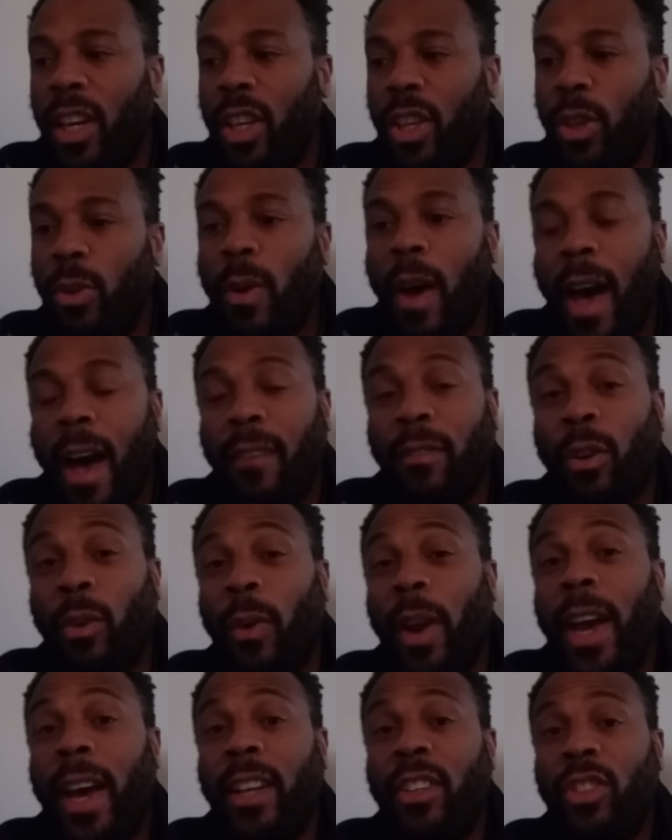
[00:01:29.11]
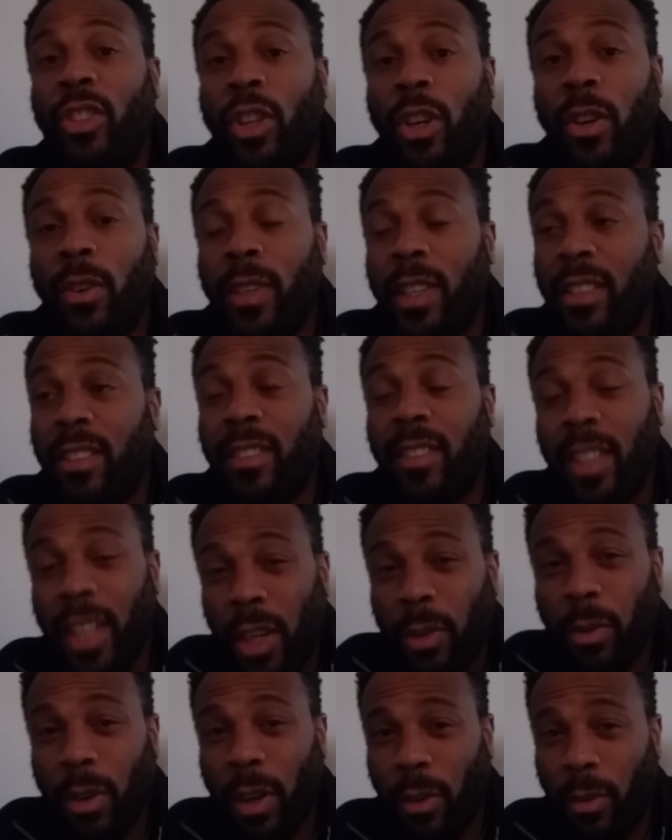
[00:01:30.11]
you have grand juries,
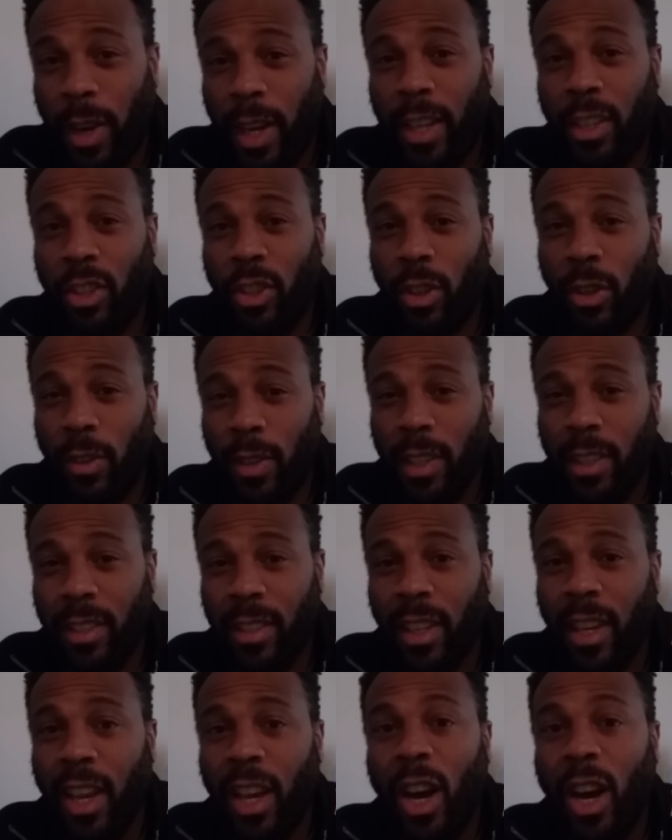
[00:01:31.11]
secret grand juries,